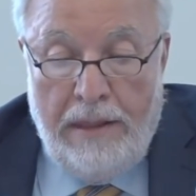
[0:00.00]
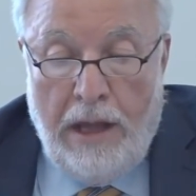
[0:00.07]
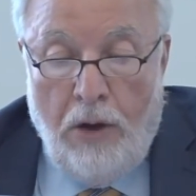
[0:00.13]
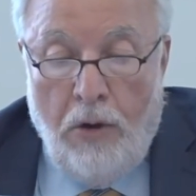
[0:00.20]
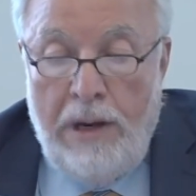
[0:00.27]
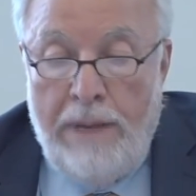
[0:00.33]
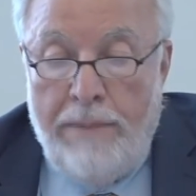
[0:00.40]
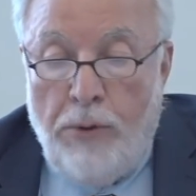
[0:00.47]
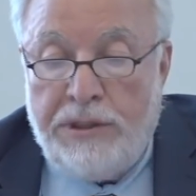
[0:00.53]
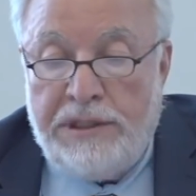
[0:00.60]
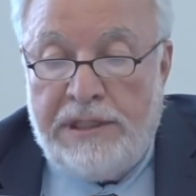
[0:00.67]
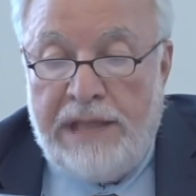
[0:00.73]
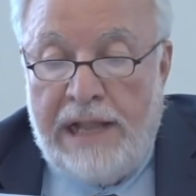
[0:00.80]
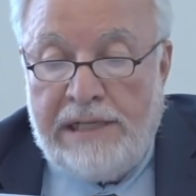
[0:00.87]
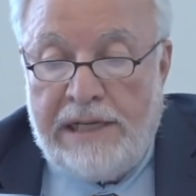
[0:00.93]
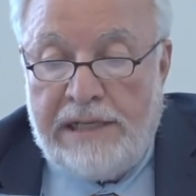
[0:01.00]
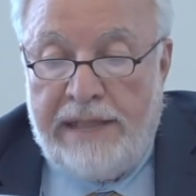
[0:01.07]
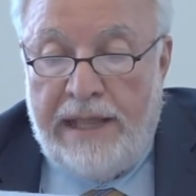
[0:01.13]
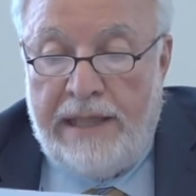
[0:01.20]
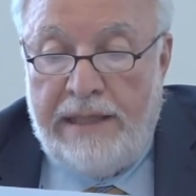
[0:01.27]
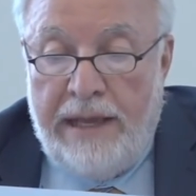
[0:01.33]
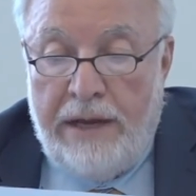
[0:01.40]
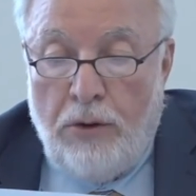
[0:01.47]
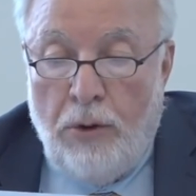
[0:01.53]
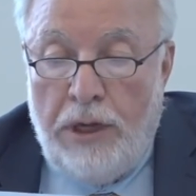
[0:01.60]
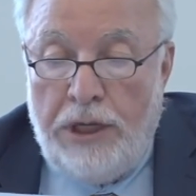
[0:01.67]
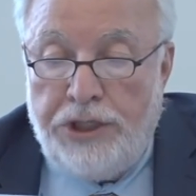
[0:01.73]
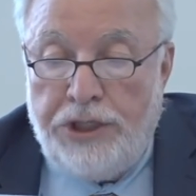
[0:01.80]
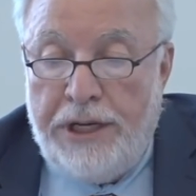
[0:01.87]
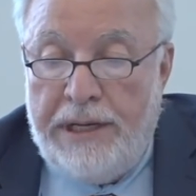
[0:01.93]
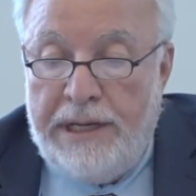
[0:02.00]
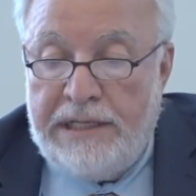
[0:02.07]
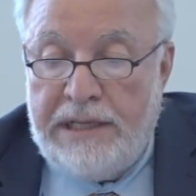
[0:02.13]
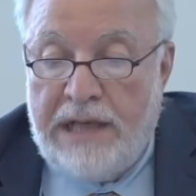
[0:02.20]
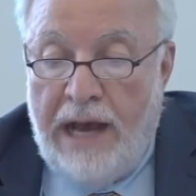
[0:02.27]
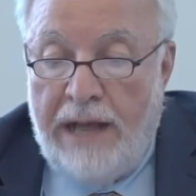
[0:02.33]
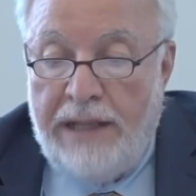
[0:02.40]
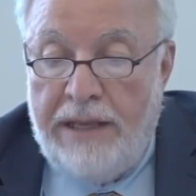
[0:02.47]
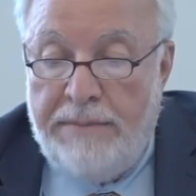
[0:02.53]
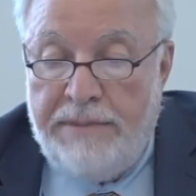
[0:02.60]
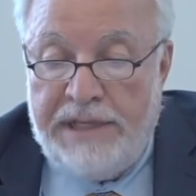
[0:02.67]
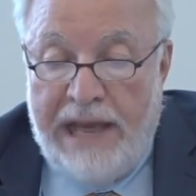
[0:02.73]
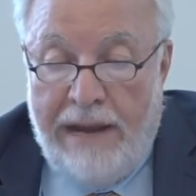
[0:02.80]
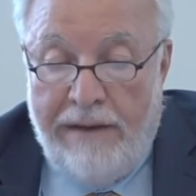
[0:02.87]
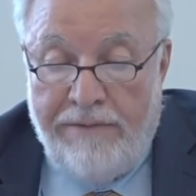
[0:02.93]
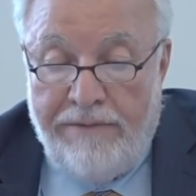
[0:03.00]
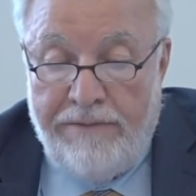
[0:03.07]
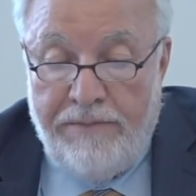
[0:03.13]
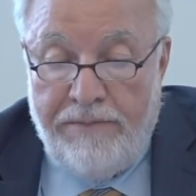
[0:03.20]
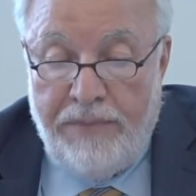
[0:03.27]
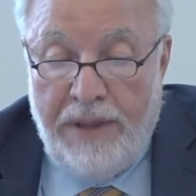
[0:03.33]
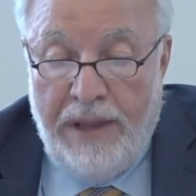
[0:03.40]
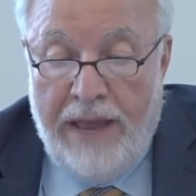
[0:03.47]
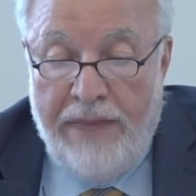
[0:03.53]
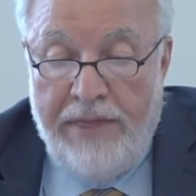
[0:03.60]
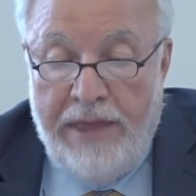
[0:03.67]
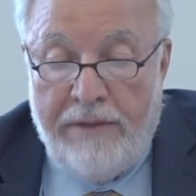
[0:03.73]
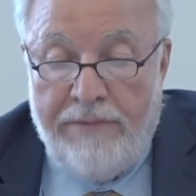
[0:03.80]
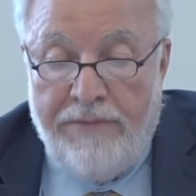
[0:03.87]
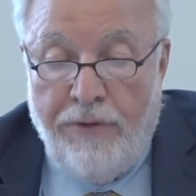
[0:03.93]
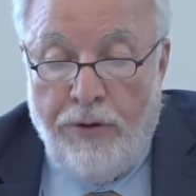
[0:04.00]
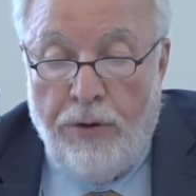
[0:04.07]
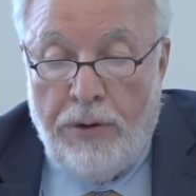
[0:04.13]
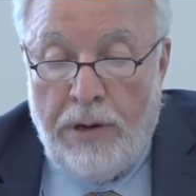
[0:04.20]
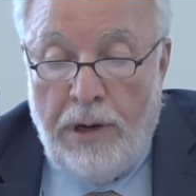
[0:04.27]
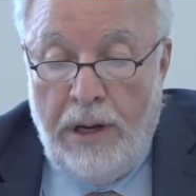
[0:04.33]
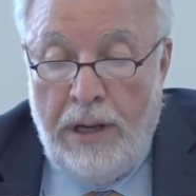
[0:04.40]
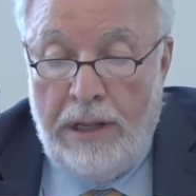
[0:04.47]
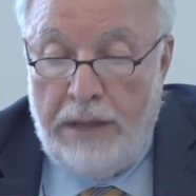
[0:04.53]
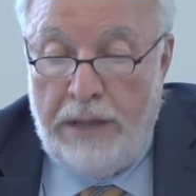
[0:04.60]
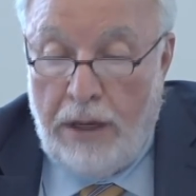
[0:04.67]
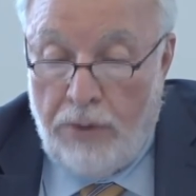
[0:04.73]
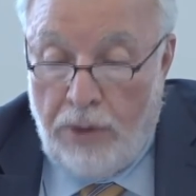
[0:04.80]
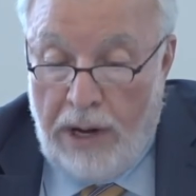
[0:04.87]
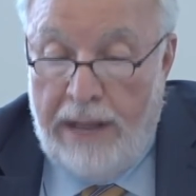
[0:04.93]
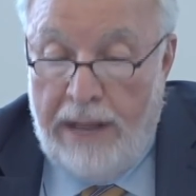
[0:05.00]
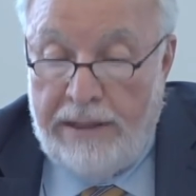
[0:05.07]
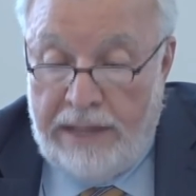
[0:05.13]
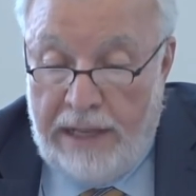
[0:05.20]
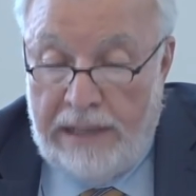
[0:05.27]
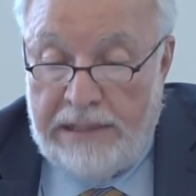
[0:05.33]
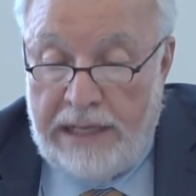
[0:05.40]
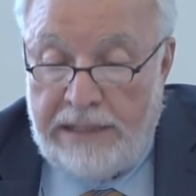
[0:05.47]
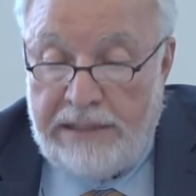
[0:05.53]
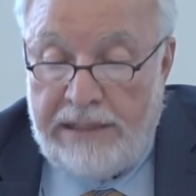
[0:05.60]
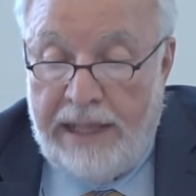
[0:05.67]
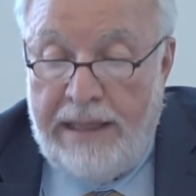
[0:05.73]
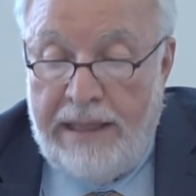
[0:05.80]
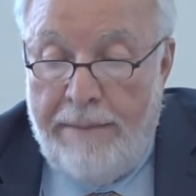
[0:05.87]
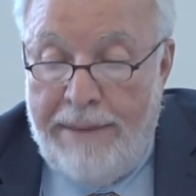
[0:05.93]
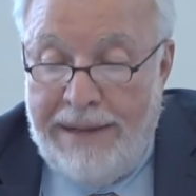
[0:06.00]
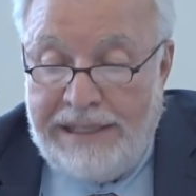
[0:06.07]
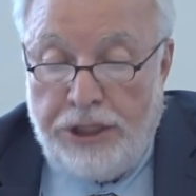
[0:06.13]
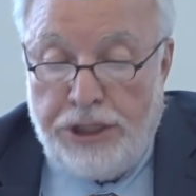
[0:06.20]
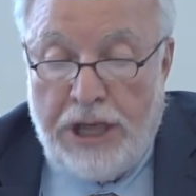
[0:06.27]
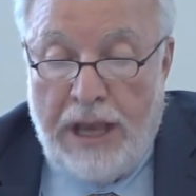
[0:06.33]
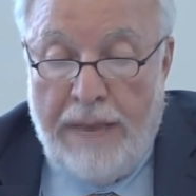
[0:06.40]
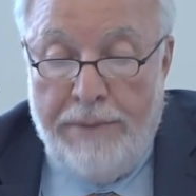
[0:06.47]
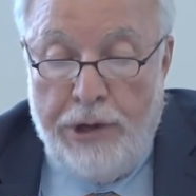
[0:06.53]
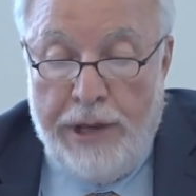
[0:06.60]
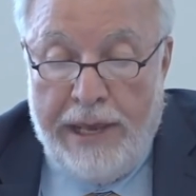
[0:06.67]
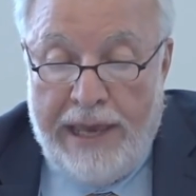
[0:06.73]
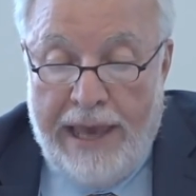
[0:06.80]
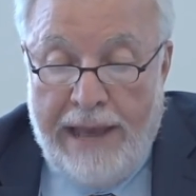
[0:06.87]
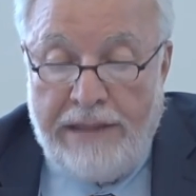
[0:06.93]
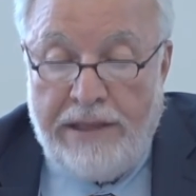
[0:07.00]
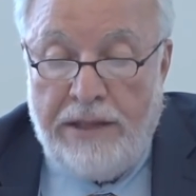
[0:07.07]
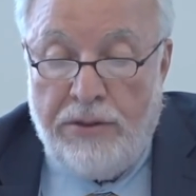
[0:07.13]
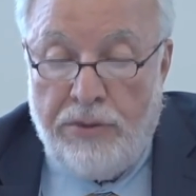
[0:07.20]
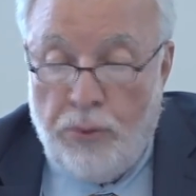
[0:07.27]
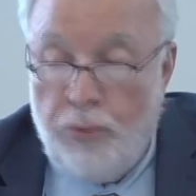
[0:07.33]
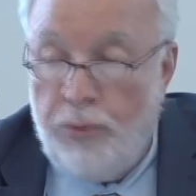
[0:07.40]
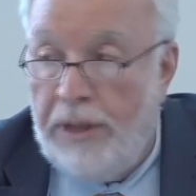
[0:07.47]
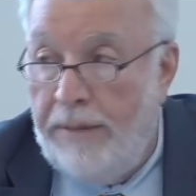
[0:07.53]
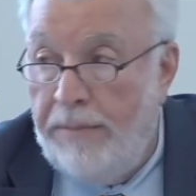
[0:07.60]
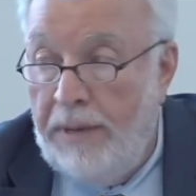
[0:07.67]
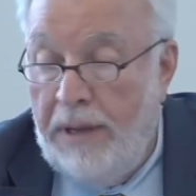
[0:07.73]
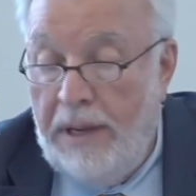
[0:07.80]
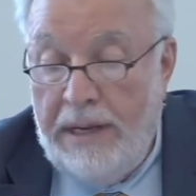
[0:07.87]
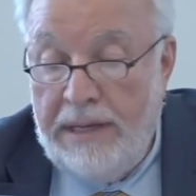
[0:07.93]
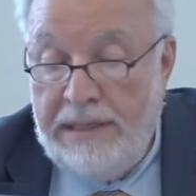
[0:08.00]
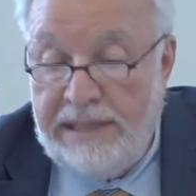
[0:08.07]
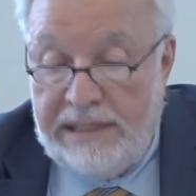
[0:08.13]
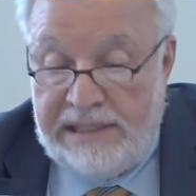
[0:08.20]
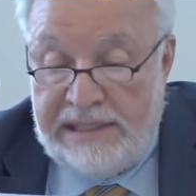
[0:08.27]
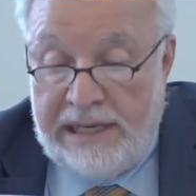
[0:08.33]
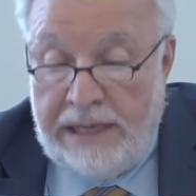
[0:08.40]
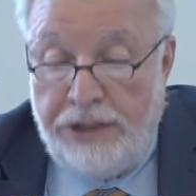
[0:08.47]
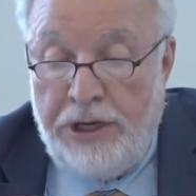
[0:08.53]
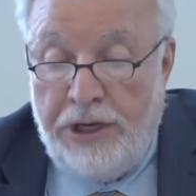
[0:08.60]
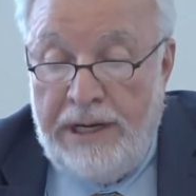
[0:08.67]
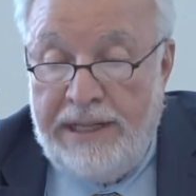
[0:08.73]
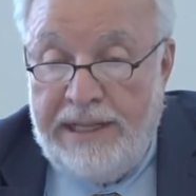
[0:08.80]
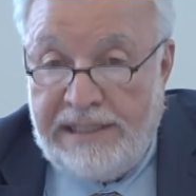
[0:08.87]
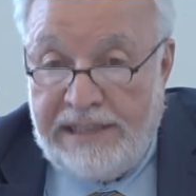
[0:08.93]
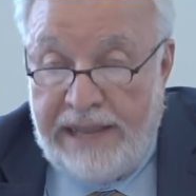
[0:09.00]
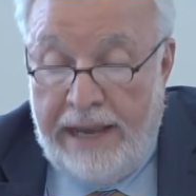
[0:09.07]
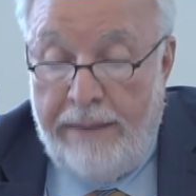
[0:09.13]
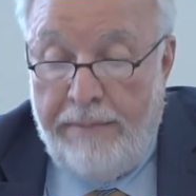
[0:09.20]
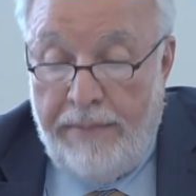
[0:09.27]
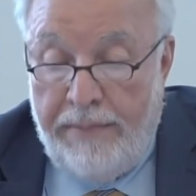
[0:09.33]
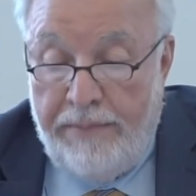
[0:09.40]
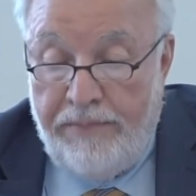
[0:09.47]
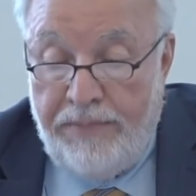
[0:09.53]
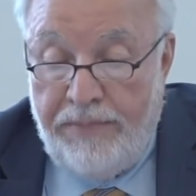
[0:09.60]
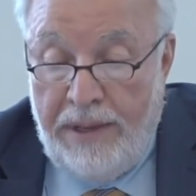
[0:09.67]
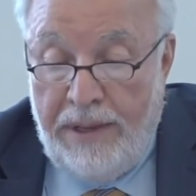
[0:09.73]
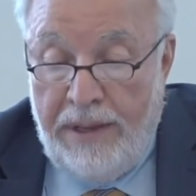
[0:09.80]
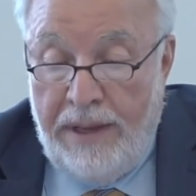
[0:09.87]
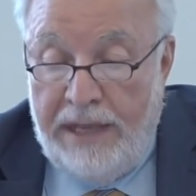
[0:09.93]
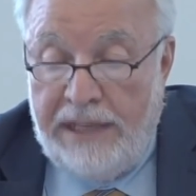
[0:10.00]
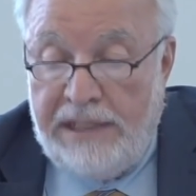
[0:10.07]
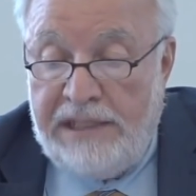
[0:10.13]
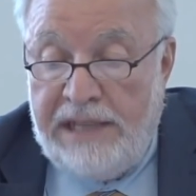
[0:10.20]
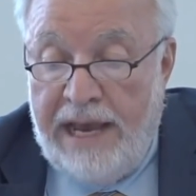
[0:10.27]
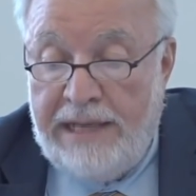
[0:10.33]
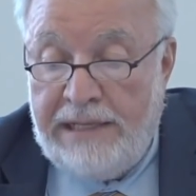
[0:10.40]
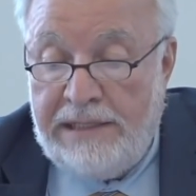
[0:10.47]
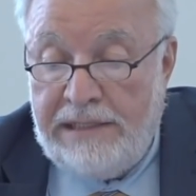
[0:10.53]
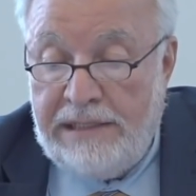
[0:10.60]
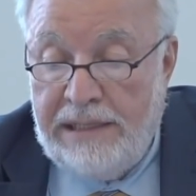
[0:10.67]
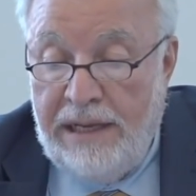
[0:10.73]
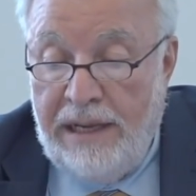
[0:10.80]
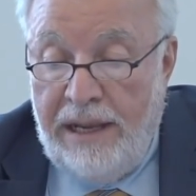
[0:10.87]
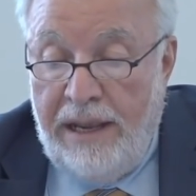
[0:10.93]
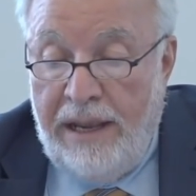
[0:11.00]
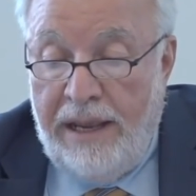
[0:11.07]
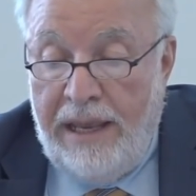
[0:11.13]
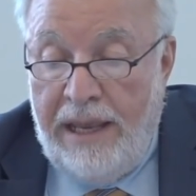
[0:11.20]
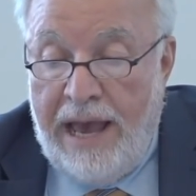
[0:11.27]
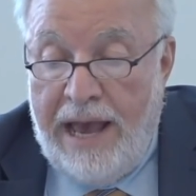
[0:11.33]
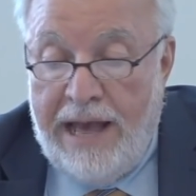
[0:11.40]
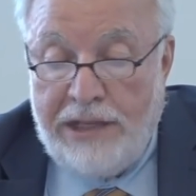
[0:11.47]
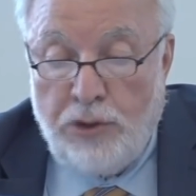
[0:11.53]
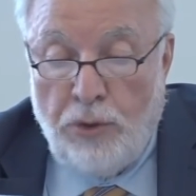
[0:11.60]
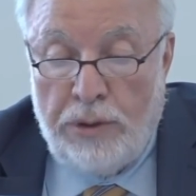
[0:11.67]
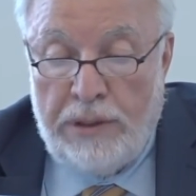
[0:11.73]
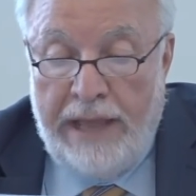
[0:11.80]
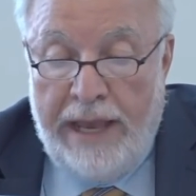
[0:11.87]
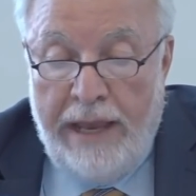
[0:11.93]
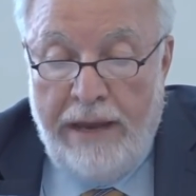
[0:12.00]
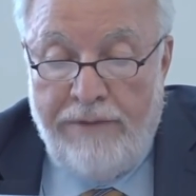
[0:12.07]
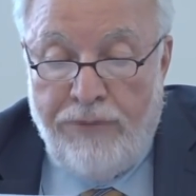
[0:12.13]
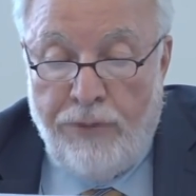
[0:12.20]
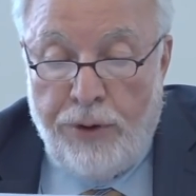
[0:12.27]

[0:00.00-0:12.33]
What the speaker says: The holy books tells us that their origin is God himself, and therefore the Quran tells us that the message communicated through them is essentially the same. It says, He has ordained